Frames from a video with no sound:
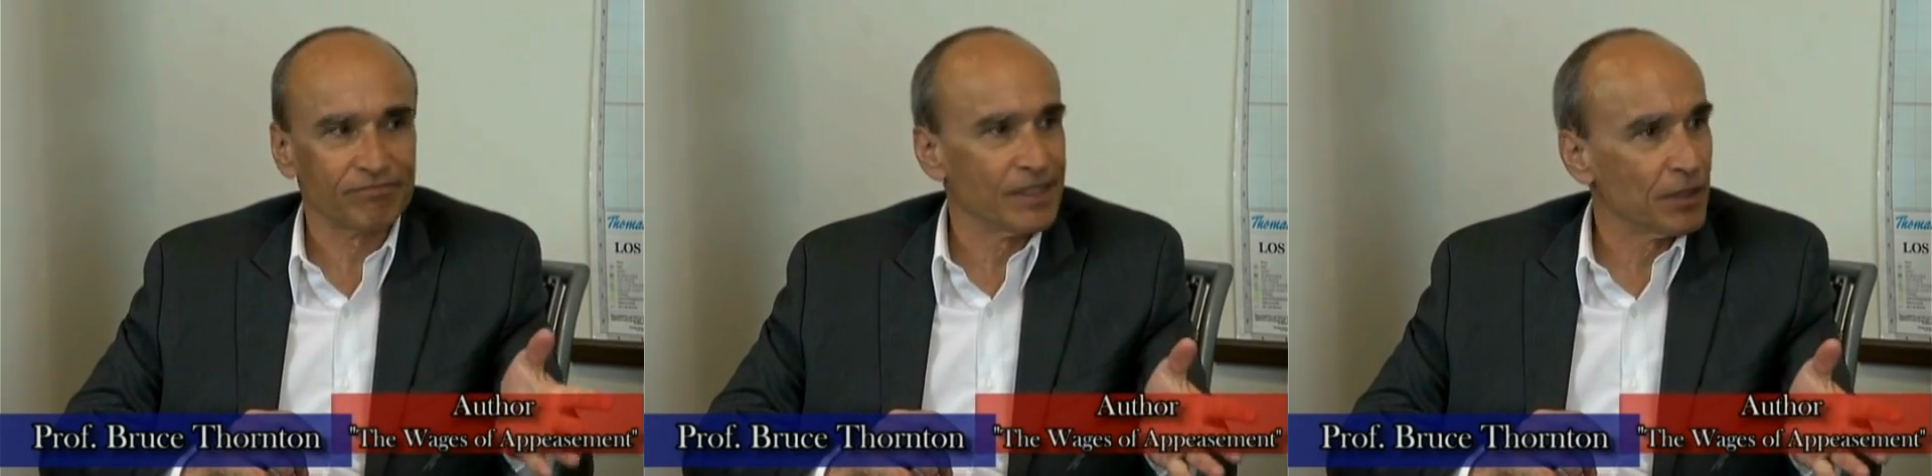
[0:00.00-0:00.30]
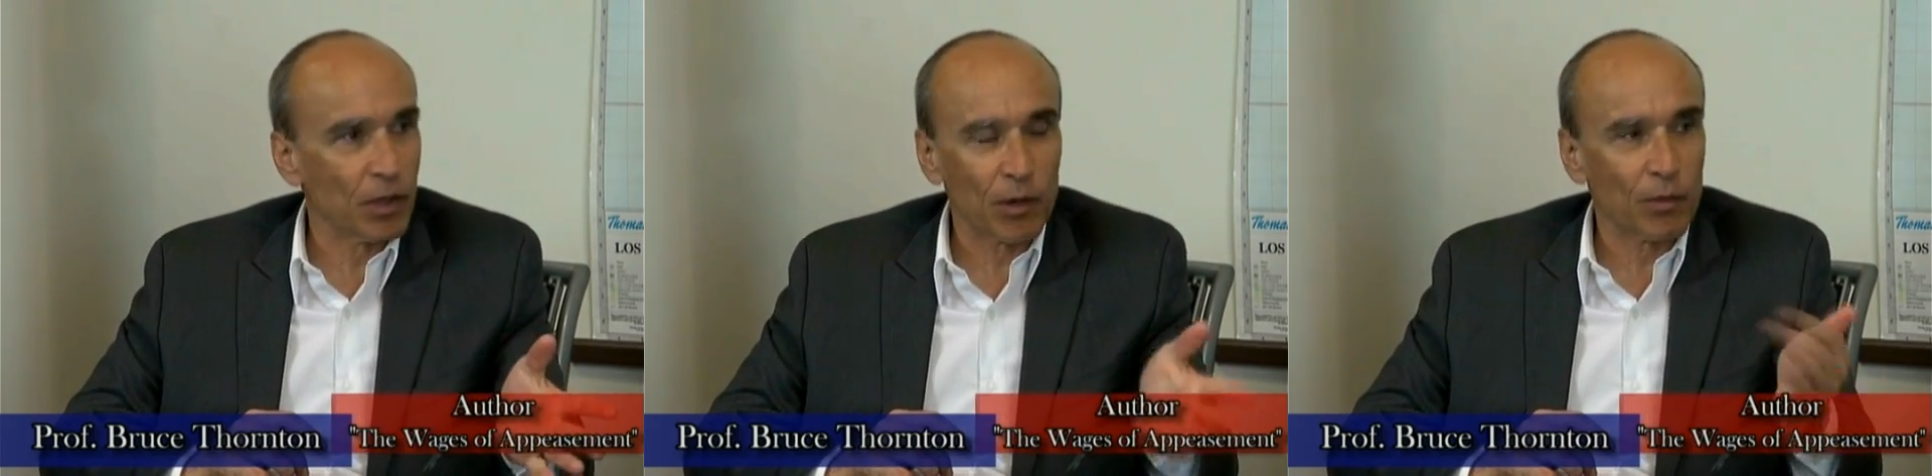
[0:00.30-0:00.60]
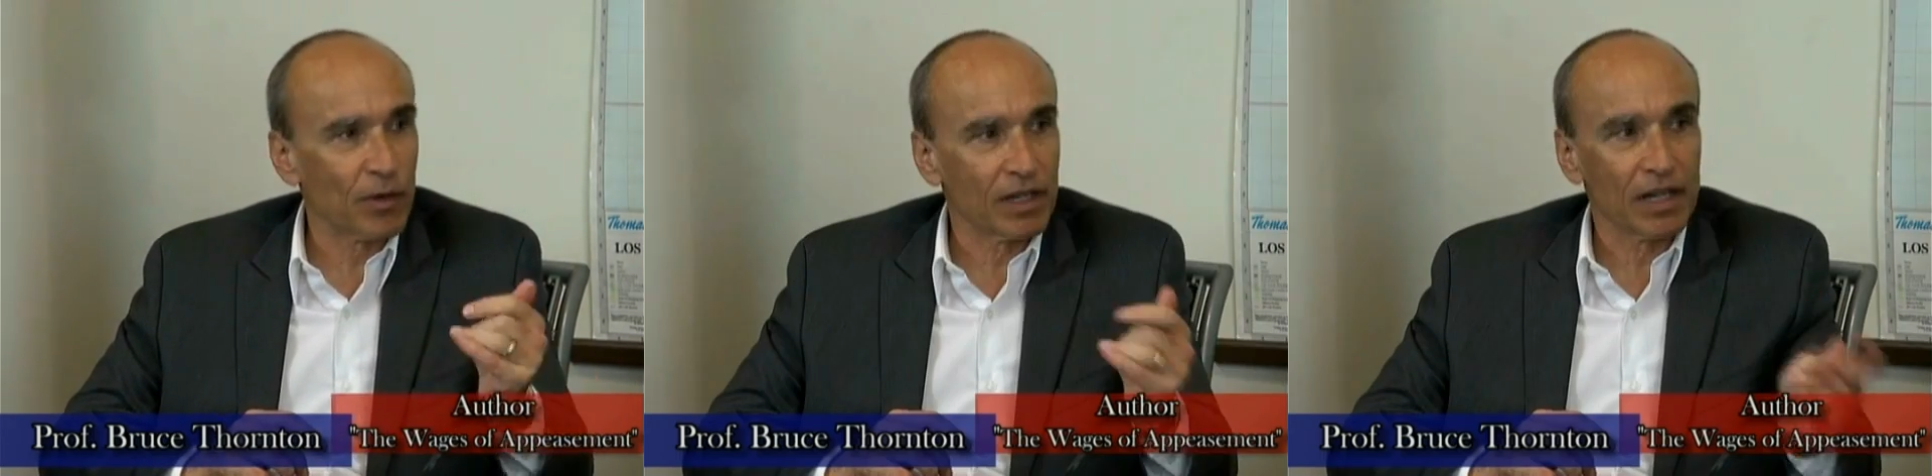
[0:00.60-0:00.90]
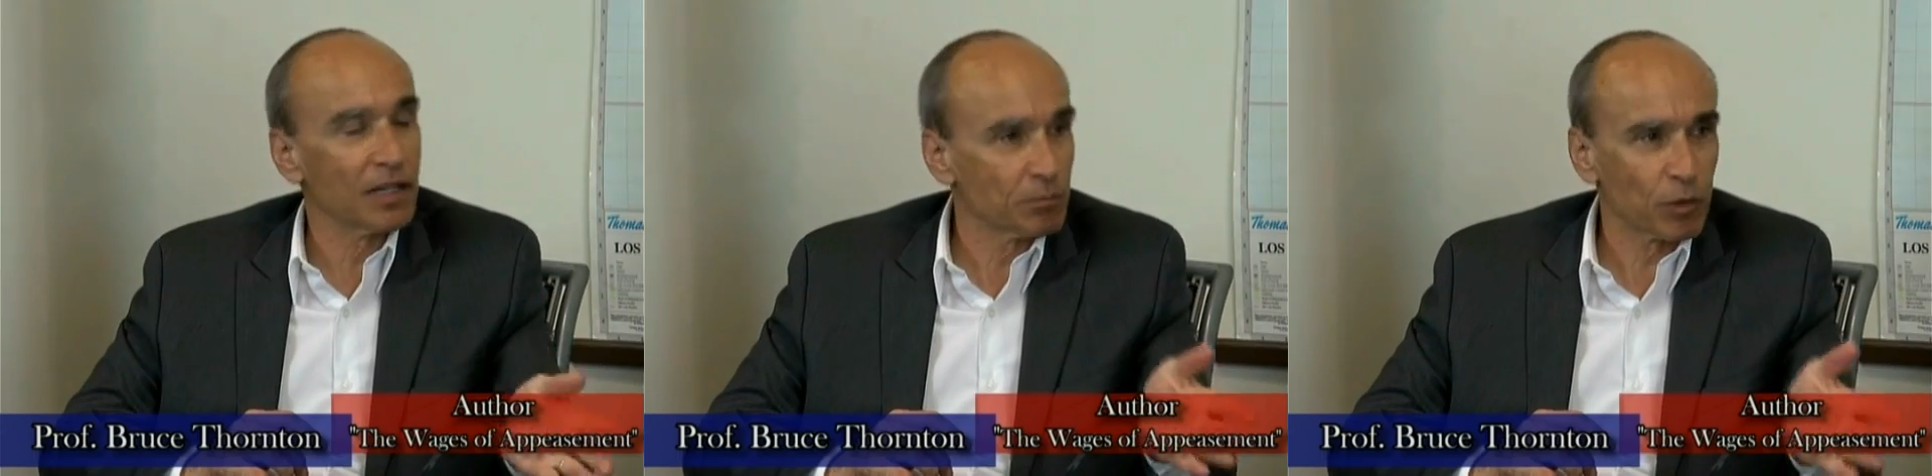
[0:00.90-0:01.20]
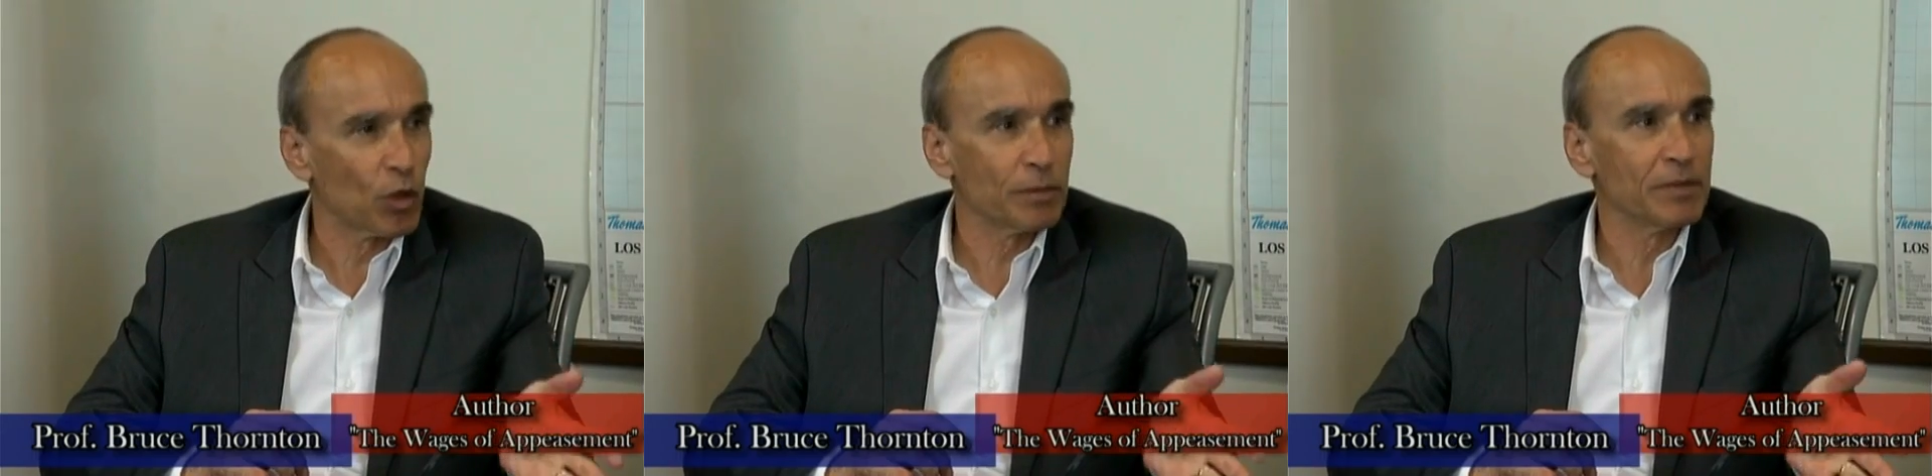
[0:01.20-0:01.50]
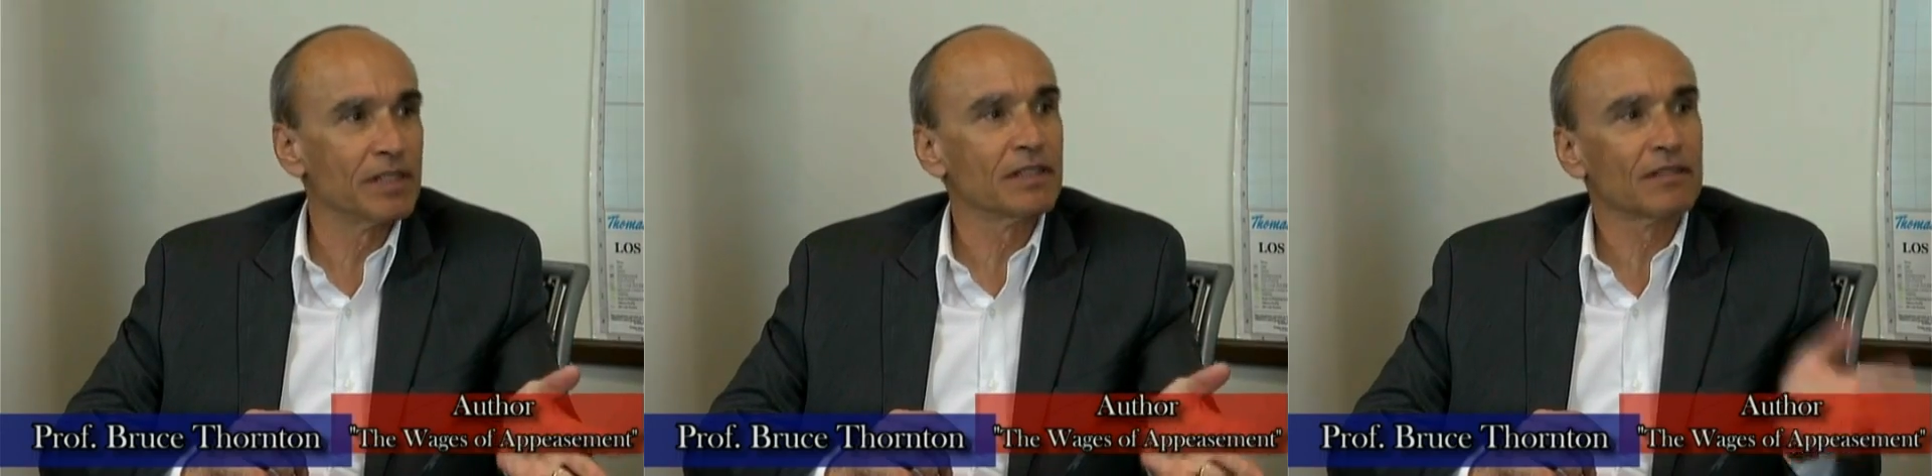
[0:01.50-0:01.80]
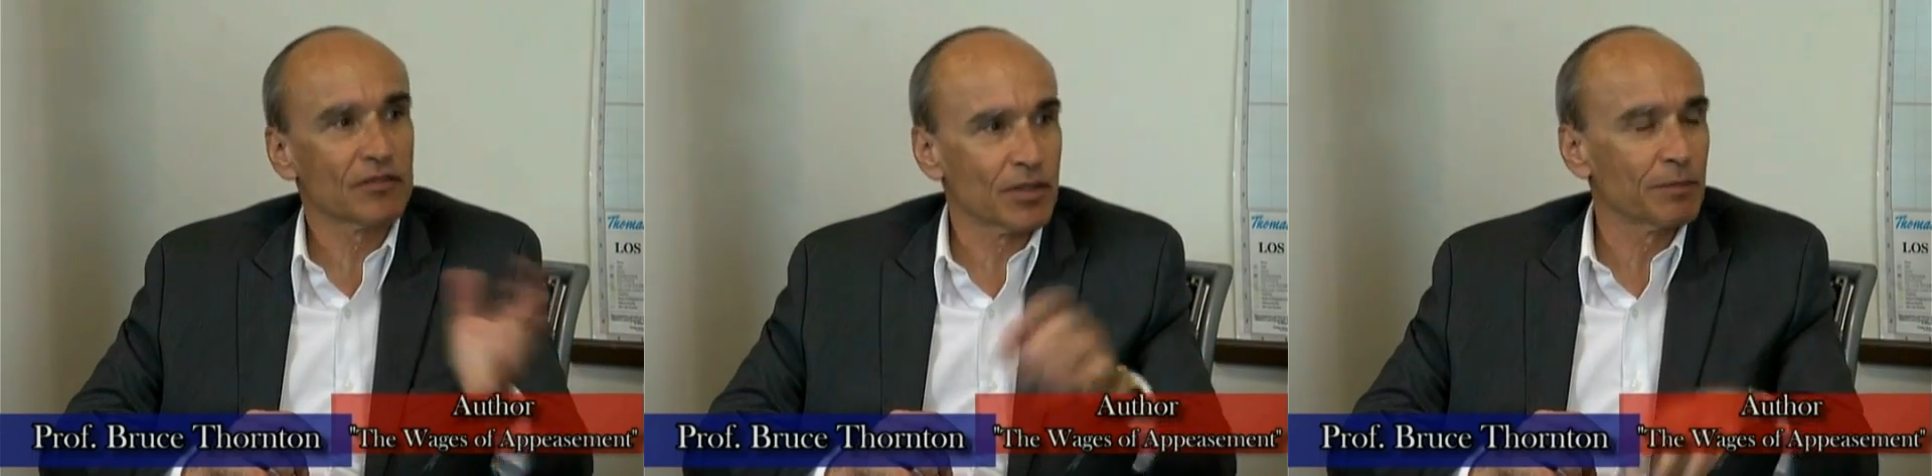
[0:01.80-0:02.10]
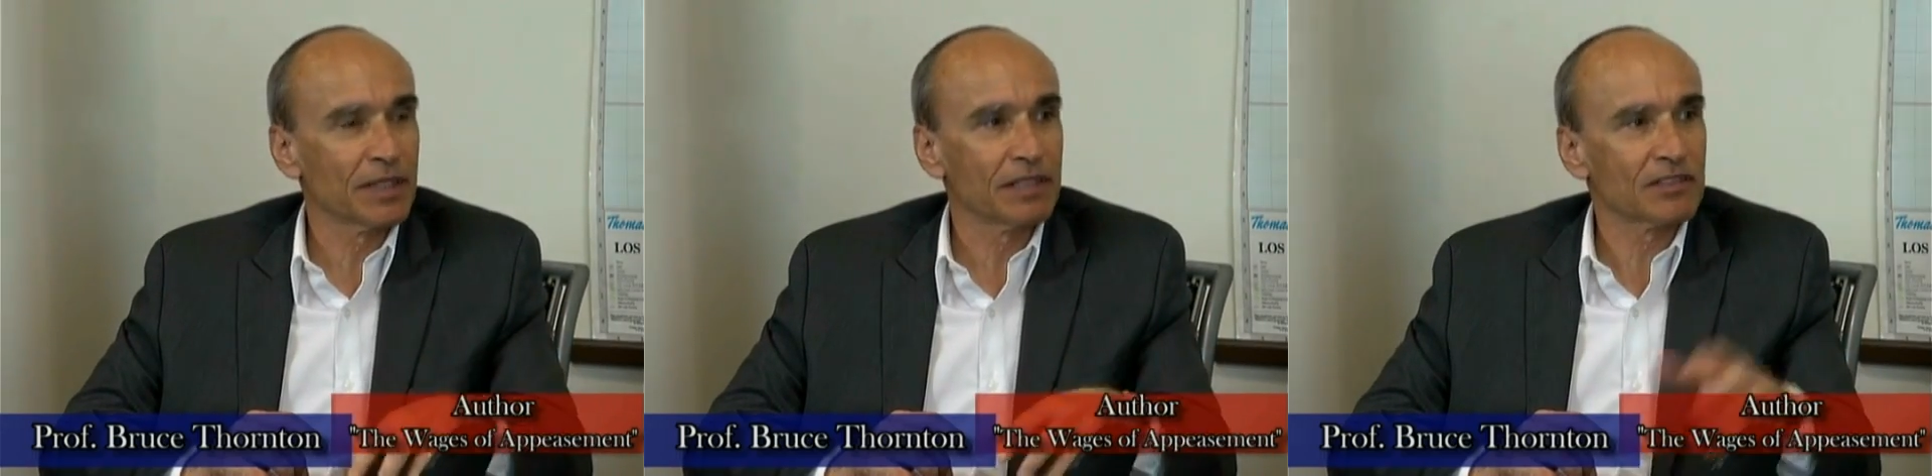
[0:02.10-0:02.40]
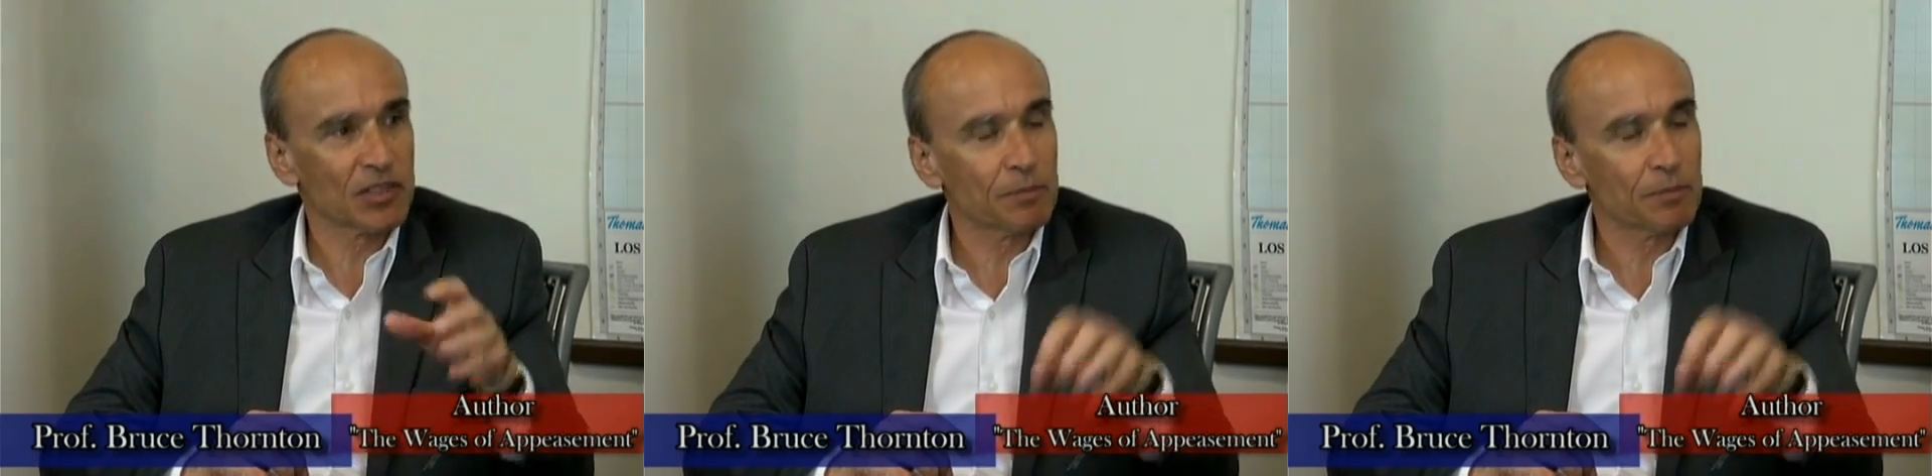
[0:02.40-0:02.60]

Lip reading: unemployment, something